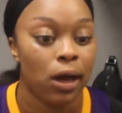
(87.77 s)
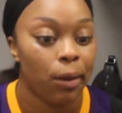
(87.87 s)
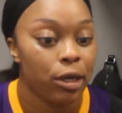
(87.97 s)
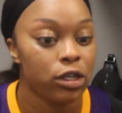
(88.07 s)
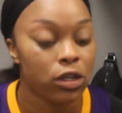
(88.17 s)
I
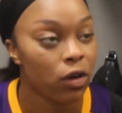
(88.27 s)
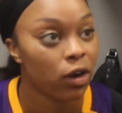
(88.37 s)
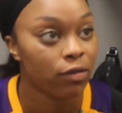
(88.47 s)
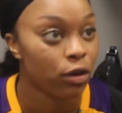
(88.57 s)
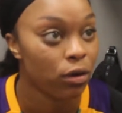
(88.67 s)
mean, just on
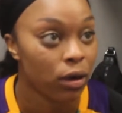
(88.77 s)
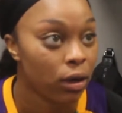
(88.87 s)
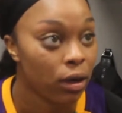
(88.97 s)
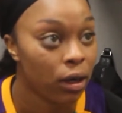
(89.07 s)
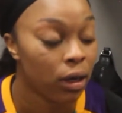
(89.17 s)
and off the court,
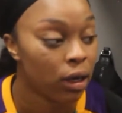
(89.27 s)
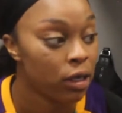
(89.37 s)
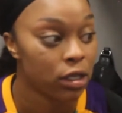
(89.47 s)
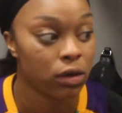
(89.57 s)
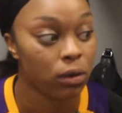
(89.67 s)

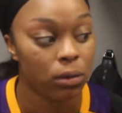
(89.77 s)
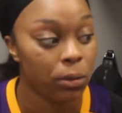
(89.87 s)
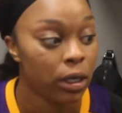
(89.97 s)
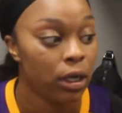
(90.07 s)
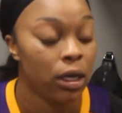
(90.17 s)
this group
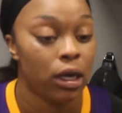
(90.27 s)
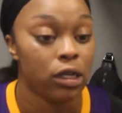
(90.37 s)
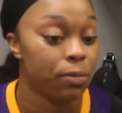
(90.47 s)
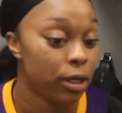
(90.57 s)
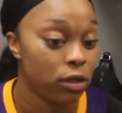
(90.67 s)

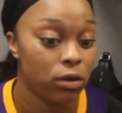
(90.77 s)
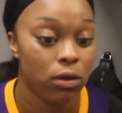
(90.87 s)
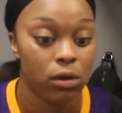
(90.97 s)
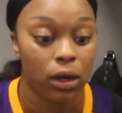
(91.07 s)
is special.